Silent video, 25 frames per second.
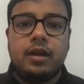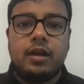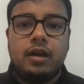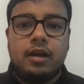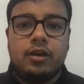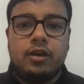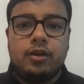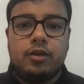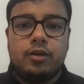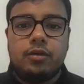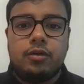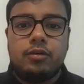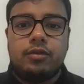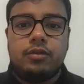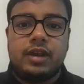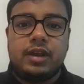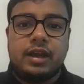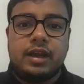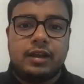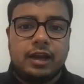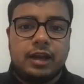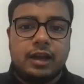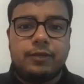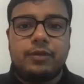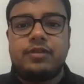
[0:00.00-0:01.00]

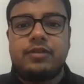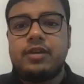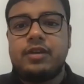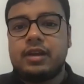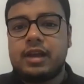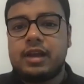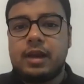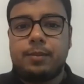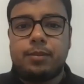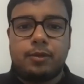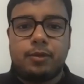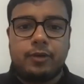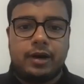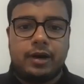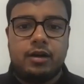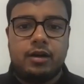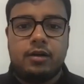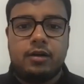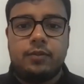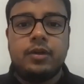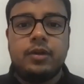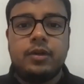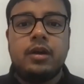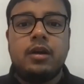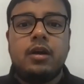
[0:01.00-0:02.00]
liquid staking provider.
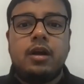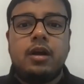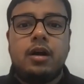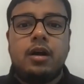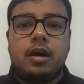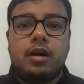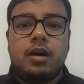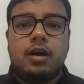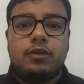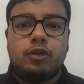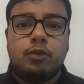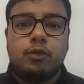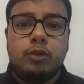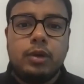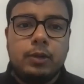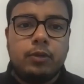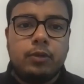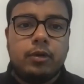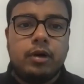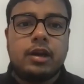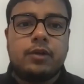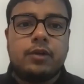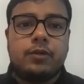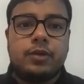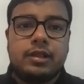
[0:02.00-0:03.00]
So we
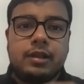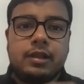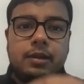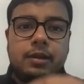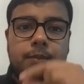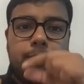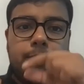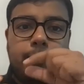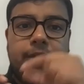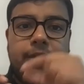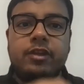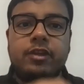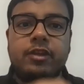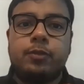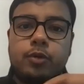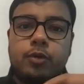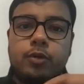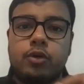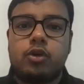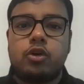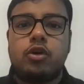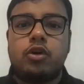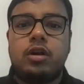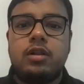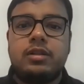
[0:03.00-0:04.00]
work with the best
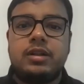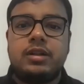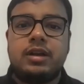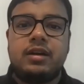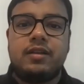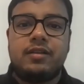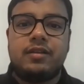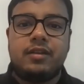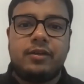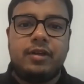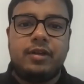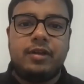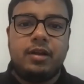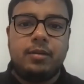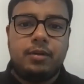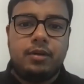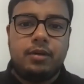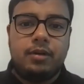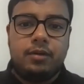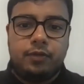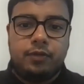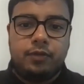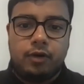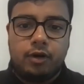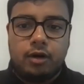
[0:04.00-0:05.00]
protocol that is
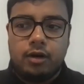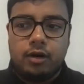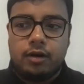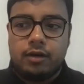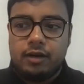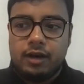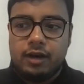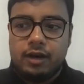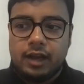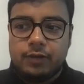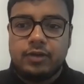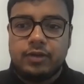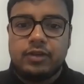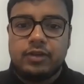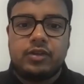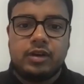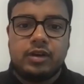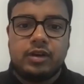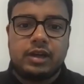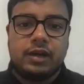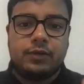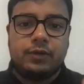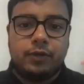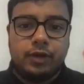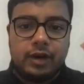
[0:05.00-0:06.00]
available for liquid
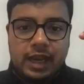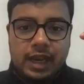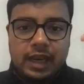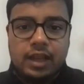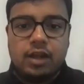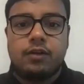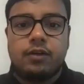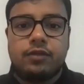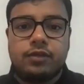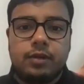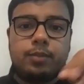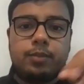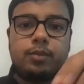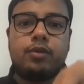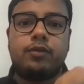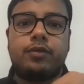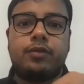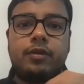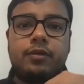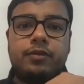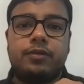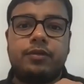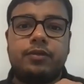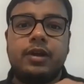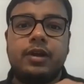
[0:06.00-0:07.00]
staking for any of the proof
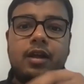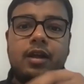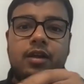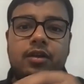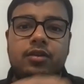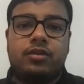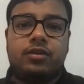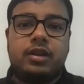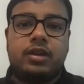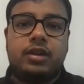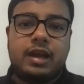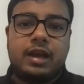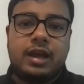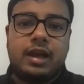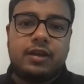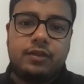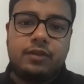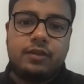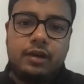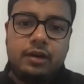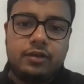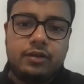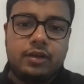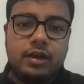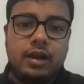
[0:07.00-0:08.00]
of stake
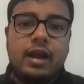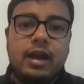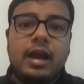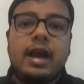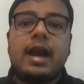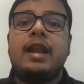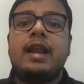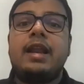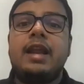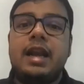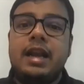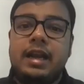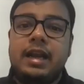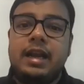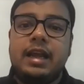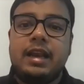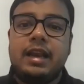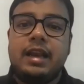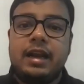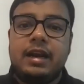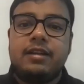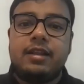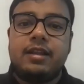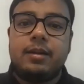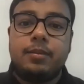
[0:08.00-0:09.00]
assets and
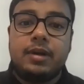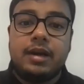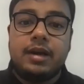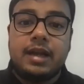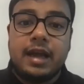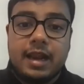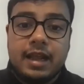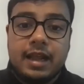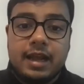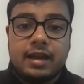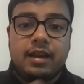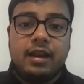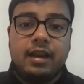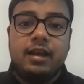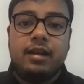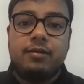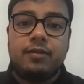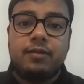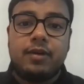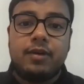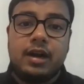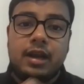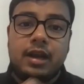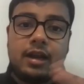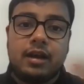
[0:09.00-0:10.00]
integrate them directly
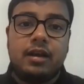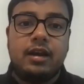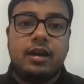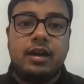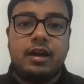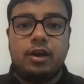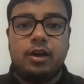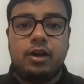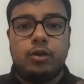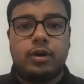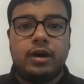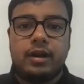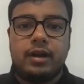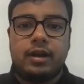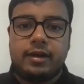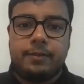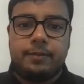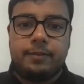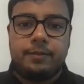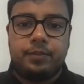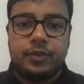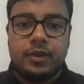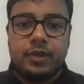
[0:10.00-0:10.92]
vertically into our app.